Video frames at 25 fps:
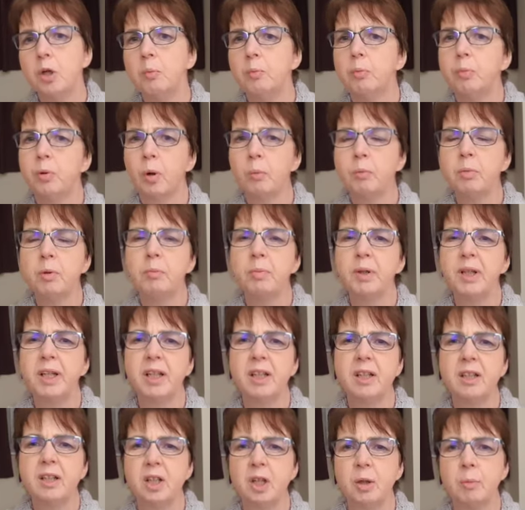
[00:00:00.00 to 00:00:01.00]
probably
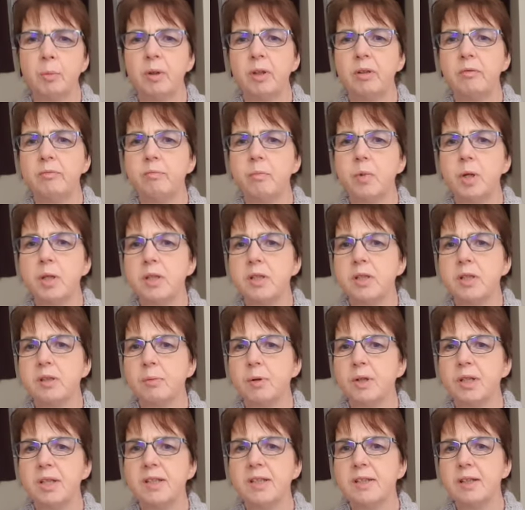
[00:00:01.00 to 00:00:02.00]
in a couple of months
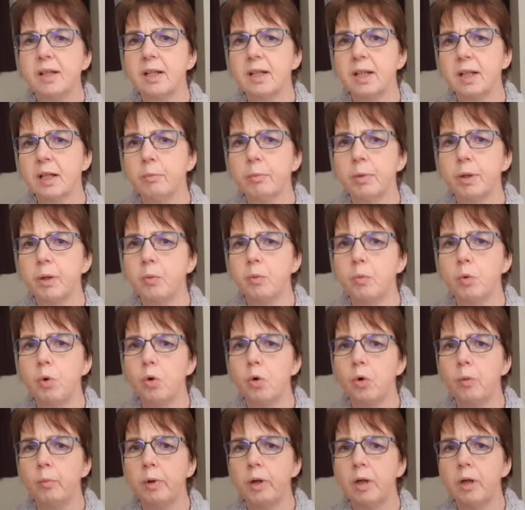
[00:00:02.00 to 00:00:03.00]
when it's a little bit
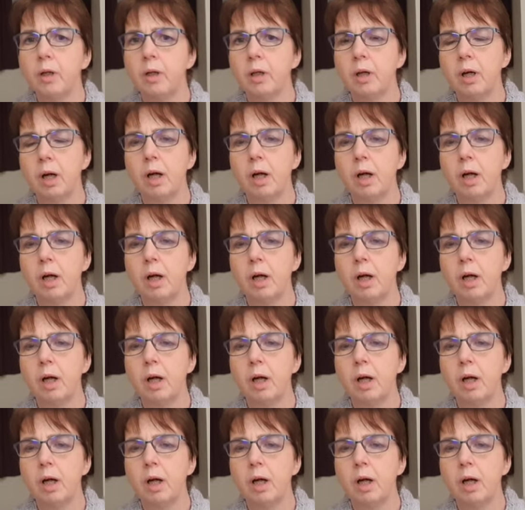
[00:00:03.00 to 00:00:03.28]
warmer,